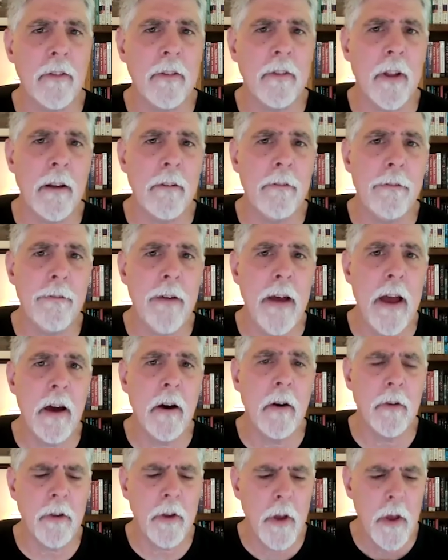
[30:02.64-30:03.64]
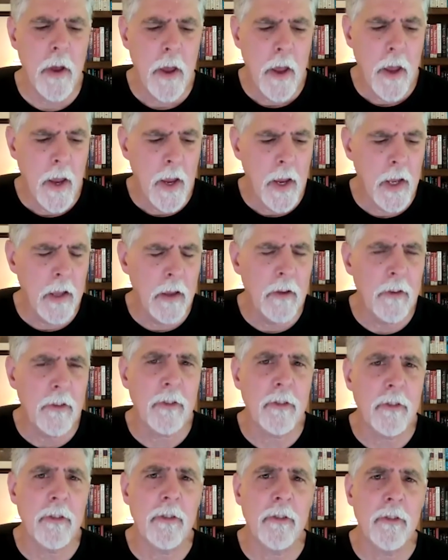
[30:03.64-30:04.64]
that I've found
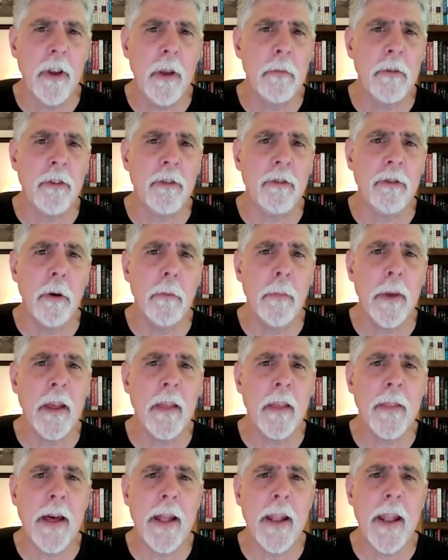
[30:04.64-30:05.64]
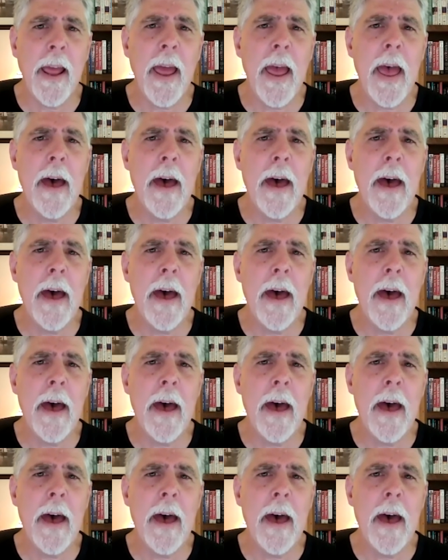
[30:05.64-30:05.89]
is teams assuming that